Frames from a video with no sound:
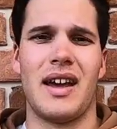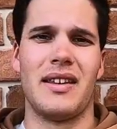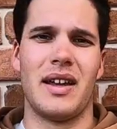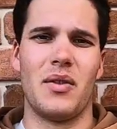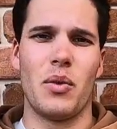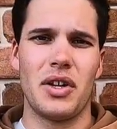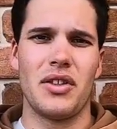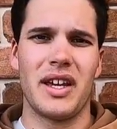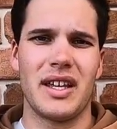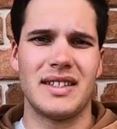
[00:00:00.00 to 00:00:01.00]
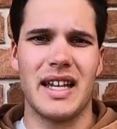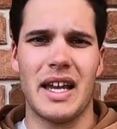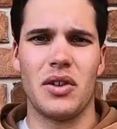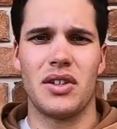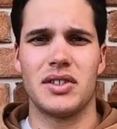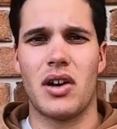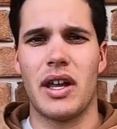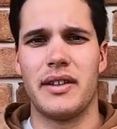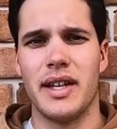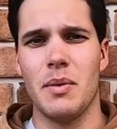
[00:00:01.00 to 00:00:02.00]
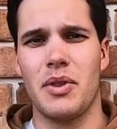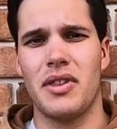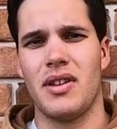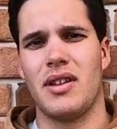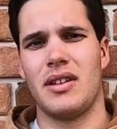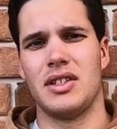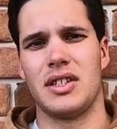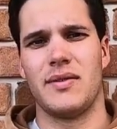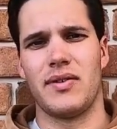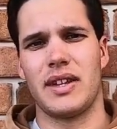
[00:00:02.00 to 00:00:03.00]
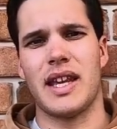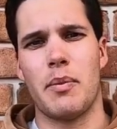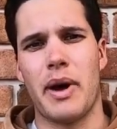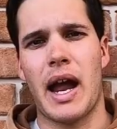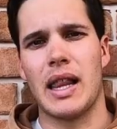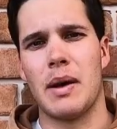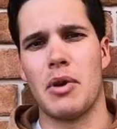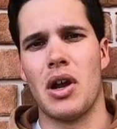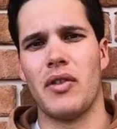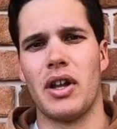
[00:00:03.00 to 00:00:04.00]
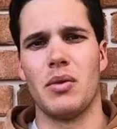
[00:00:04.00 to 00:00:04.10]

and then when you think it's at your desired depth, just flick that bail arm over.